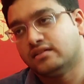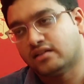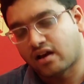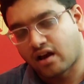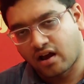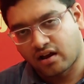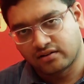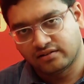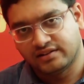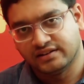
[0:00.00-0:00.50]

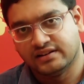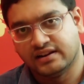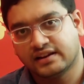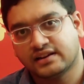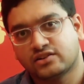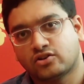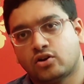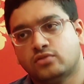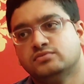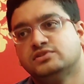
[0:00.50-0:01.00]
a
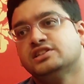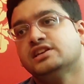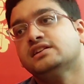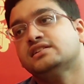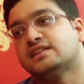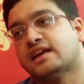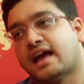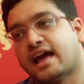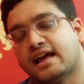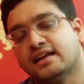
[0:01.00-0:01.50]
direct
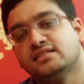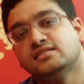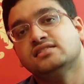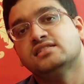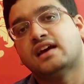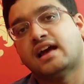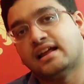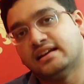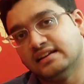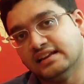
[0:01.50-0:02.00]
object and
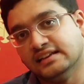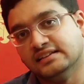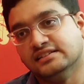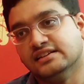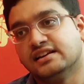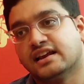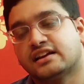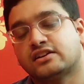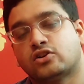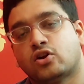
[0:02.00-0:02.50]
an
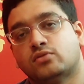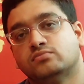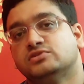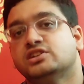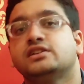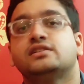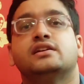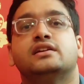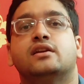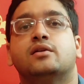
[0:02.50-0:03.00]
indirect
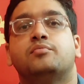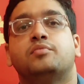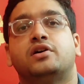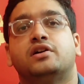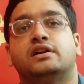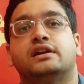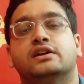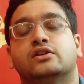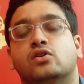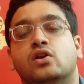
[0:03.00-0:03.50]
object in a
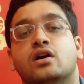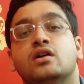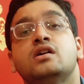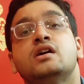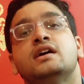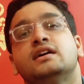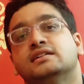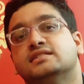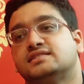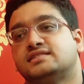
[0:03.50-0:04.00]
particular
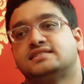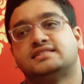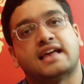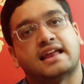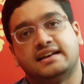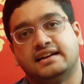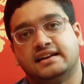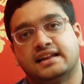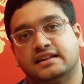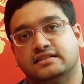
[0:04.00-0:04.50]

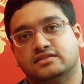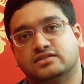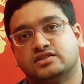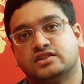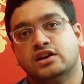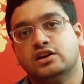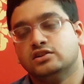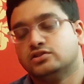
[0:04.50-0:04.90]
sentence.